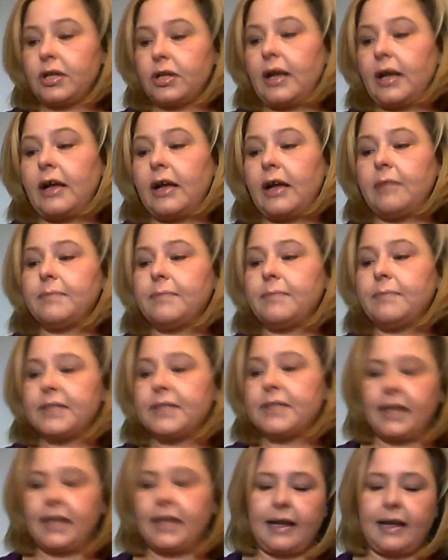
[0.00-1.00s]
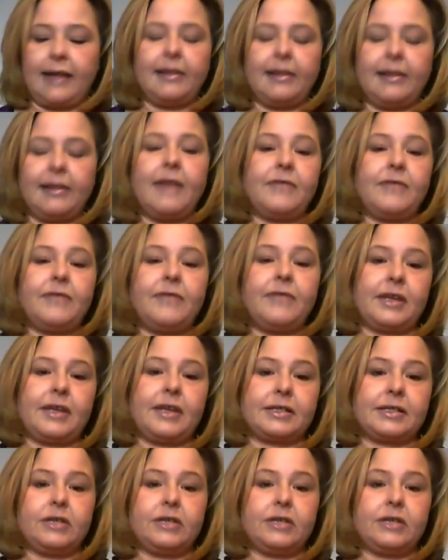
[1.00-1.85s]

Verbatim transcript: Um, again, I love this.